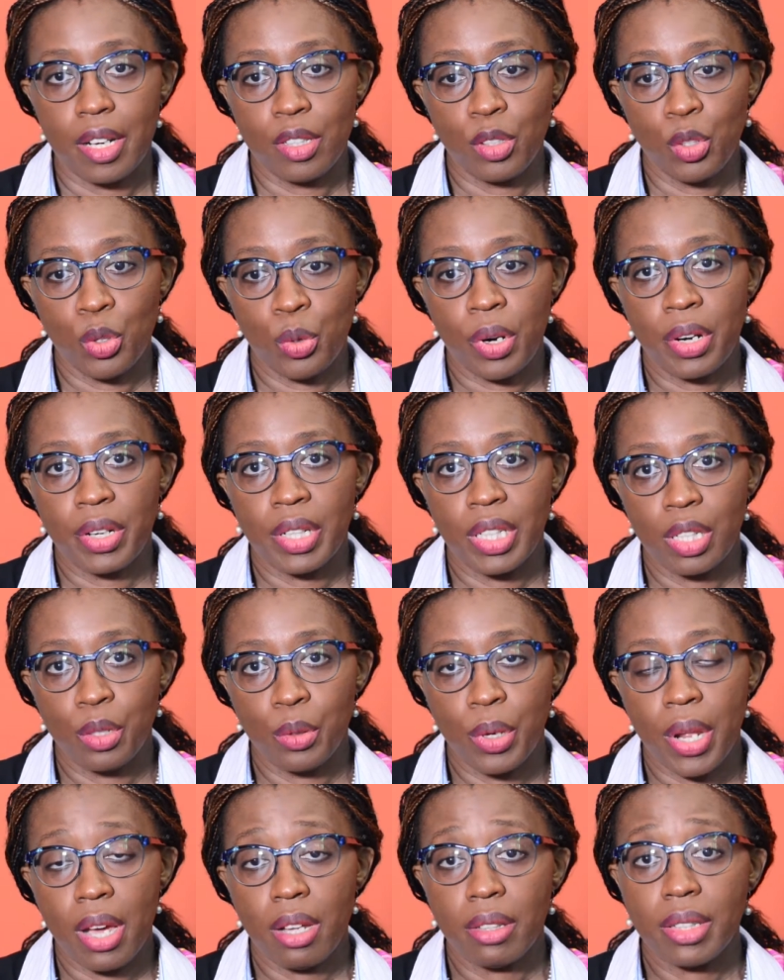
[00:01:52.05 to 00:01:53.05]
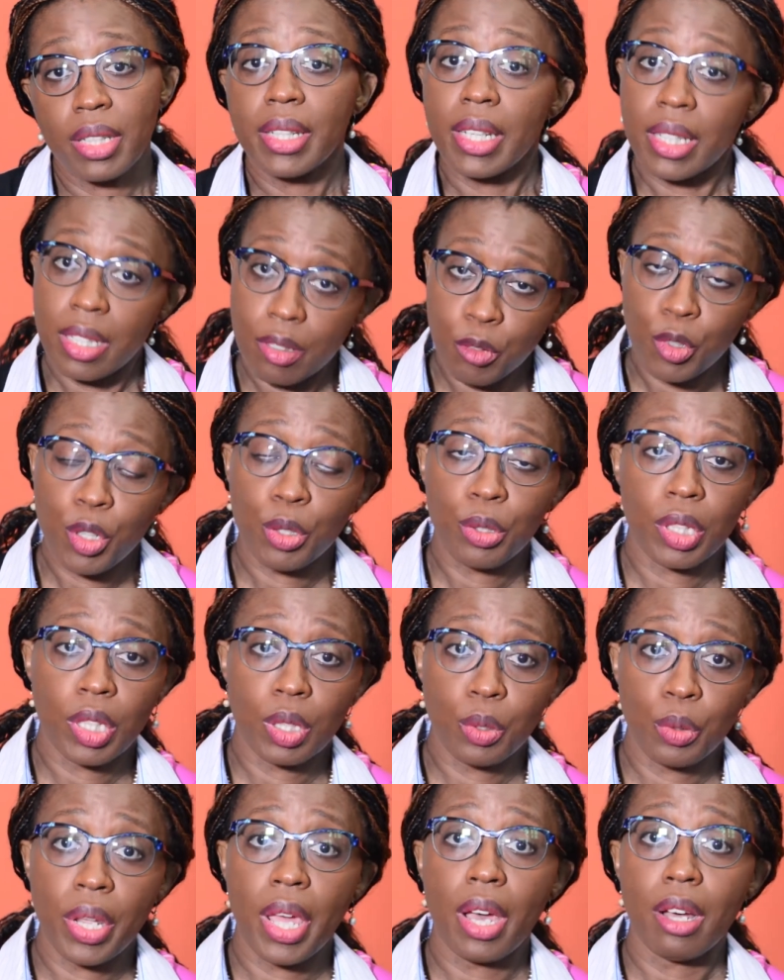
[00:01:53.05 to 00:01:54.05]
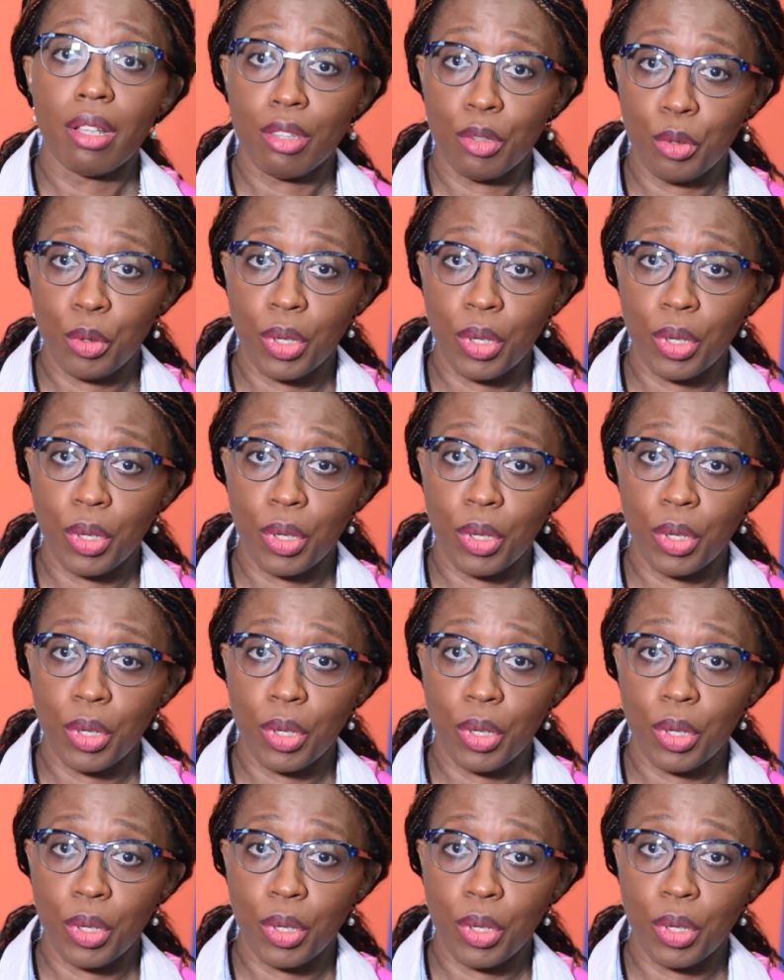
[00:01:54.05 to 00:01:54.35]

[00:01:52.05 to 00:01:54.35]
you are in good health, and that if you're not in good health,